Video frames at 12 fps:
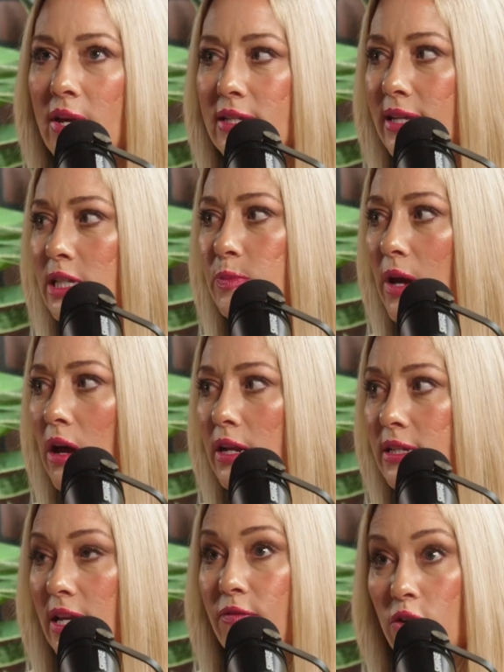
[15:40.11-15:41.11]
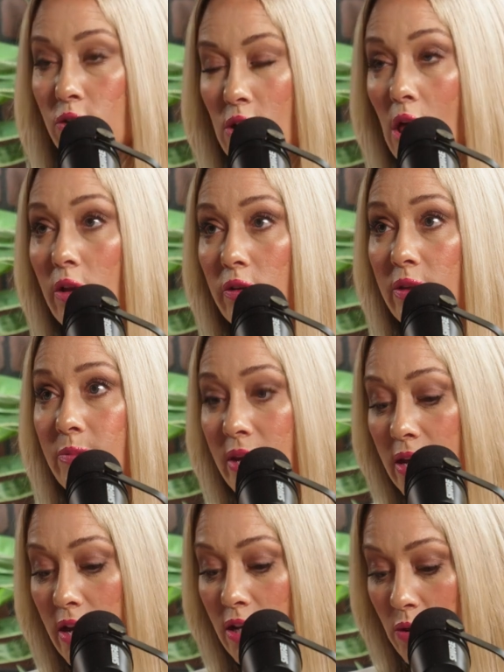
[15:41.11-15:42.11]
because let's be honest, if you're taller than
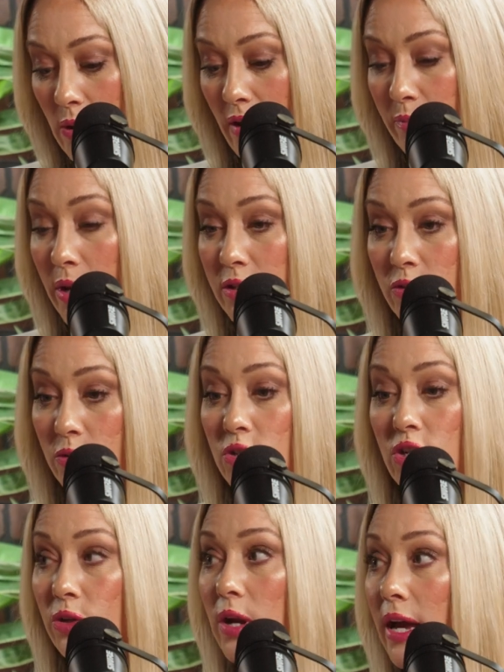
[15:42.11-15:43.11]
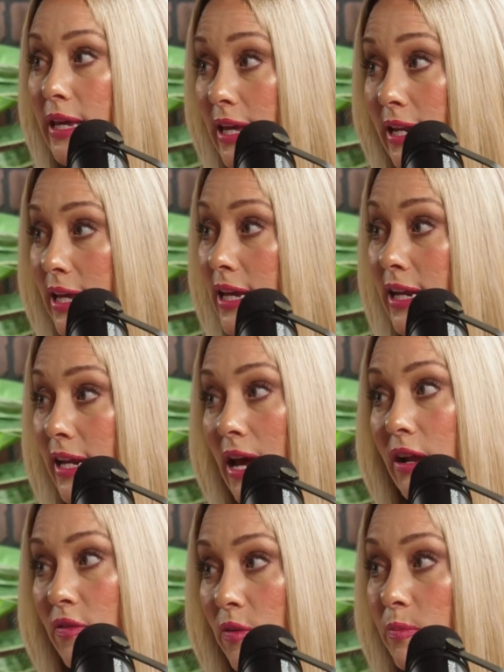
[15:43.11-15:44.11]
me and you have muscles, you're not getting in and
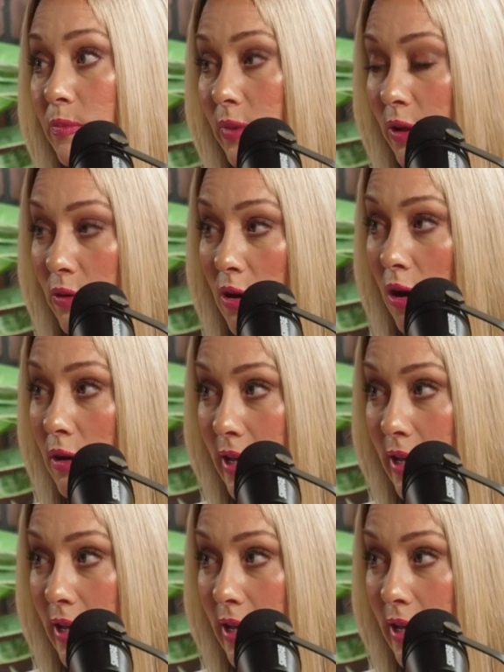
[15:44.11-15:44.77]
out of a little car